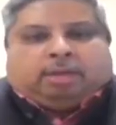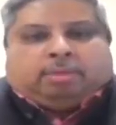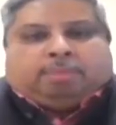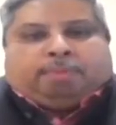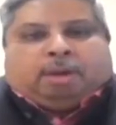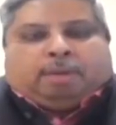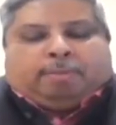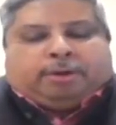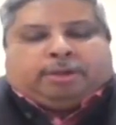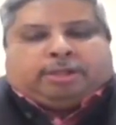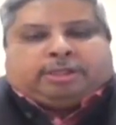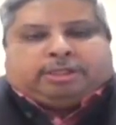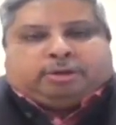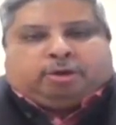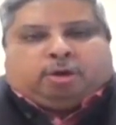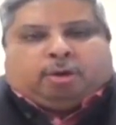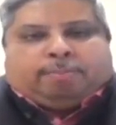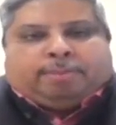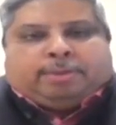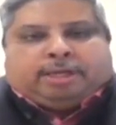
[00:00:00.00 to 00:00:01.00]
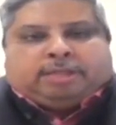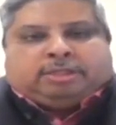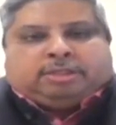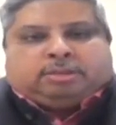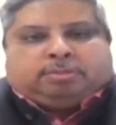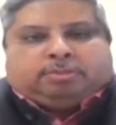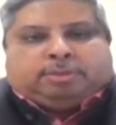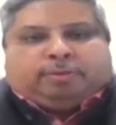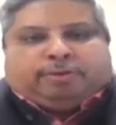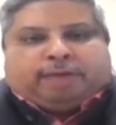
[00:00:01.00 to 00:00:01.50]
permutation
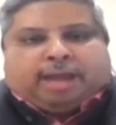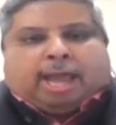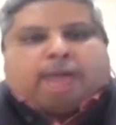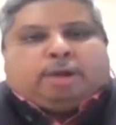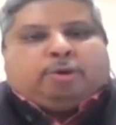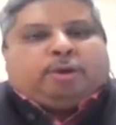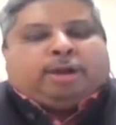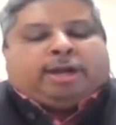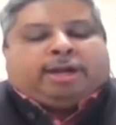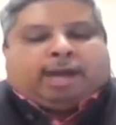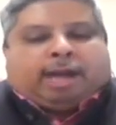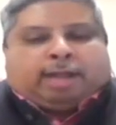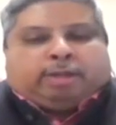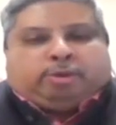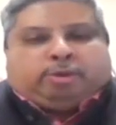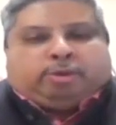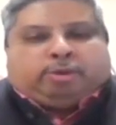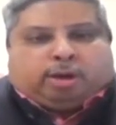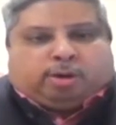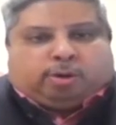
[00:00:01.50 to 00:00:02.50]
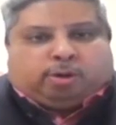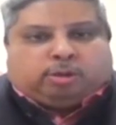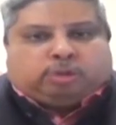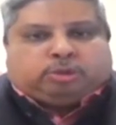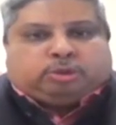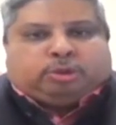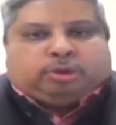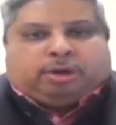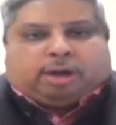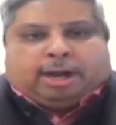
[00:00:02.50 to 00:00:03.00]
combinations between anode and cathode
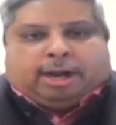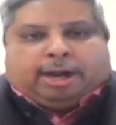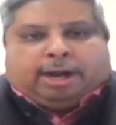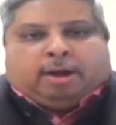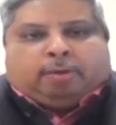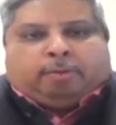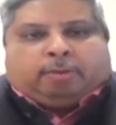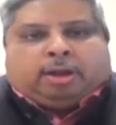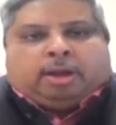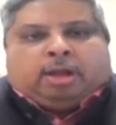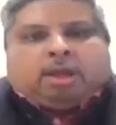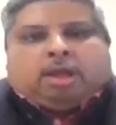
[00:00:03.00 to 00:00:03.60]
also tried out.